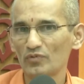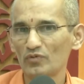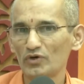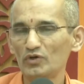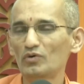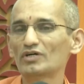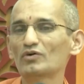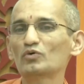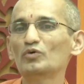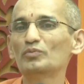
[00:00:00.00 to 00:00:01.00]
Why you want
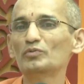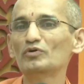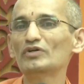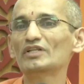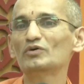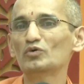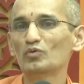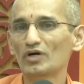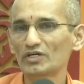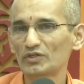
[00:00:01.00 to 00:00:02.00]
to rule people when they
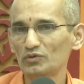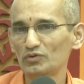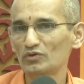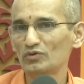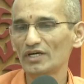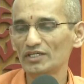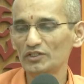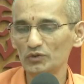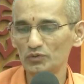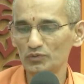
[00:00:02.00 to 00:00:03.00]
don't want you, they don't
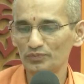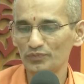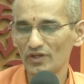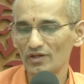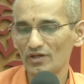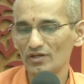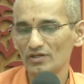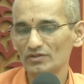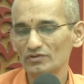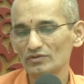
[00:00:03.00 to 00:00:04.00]
like you?
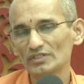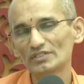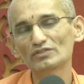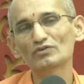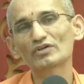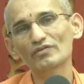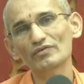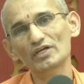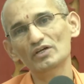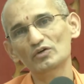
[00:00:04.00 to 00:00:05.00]
So this is not the
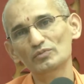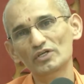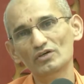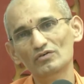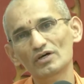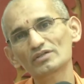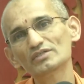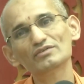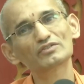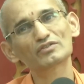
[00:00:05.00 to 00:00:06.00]
way to behave.
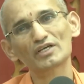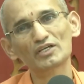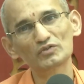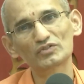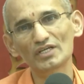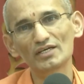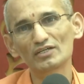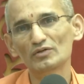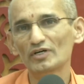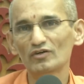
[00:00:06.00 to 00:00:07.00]
She was trying to tell
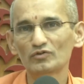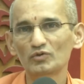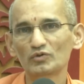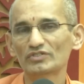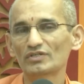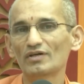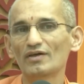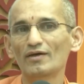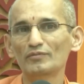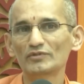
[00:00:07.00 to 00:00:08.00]
her, but of course,
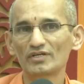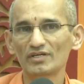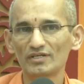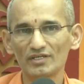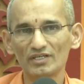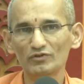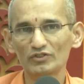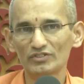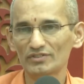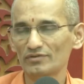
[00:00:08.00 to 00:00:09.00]
Mother Kaikeyi
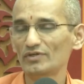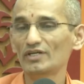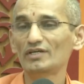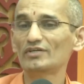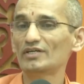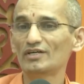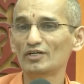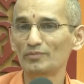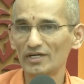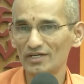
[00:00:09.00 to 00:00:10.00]
was very, very
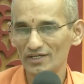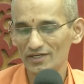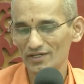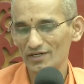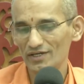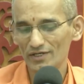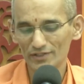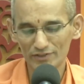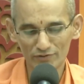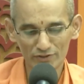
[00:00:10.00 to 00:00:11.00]
adamant,
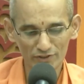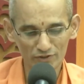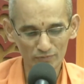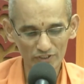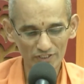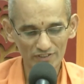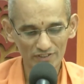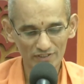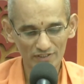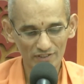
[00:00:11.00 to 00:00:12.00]
and she wanted to
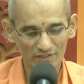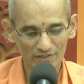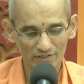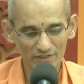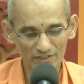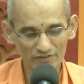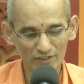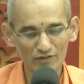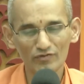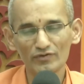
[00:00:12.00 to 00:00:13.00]
protect
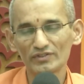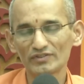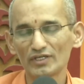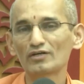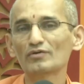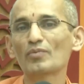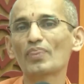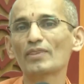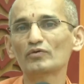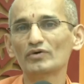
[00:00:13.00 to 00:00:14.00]
herself, her
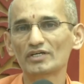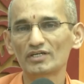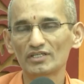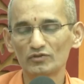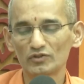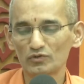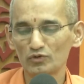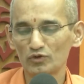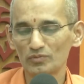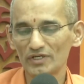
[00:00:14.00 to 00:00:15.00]
son, and wanted to give the
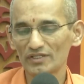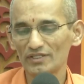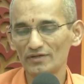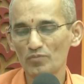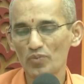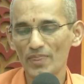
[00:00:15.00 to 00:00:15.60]
throne to Bharata.